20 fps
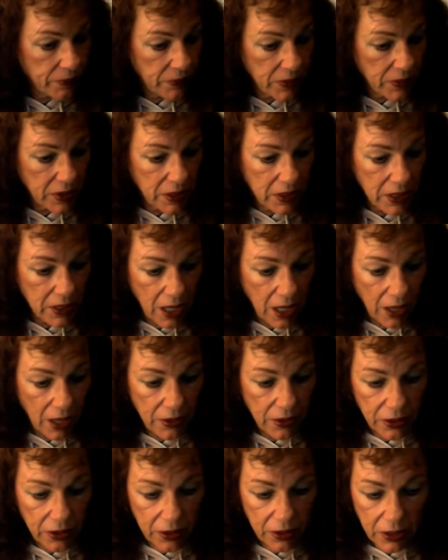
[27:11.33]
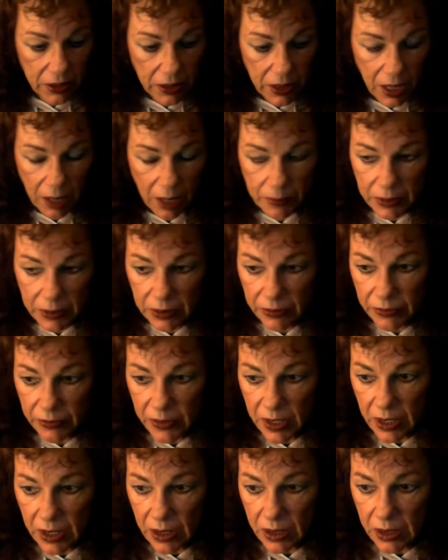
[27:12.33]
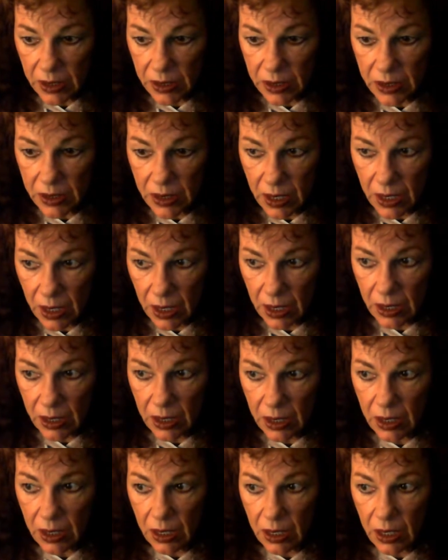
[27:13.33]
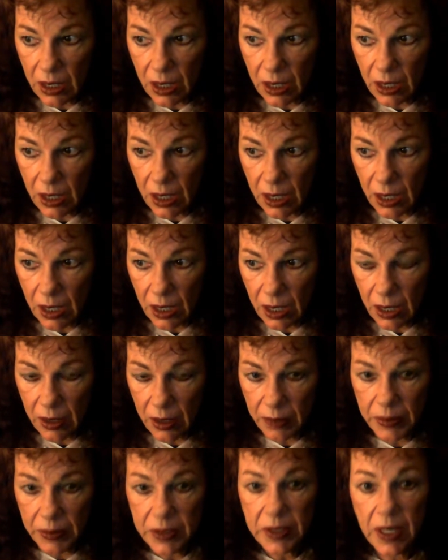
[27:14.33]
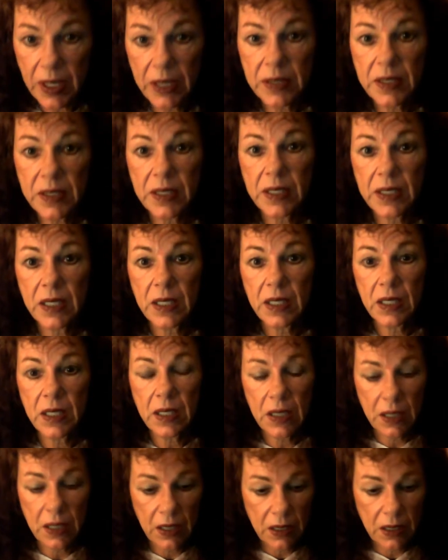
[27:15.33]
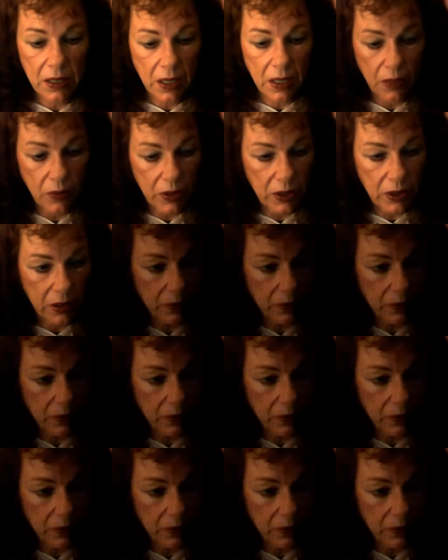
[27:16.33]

the other couple of things that besides the tea that I wanted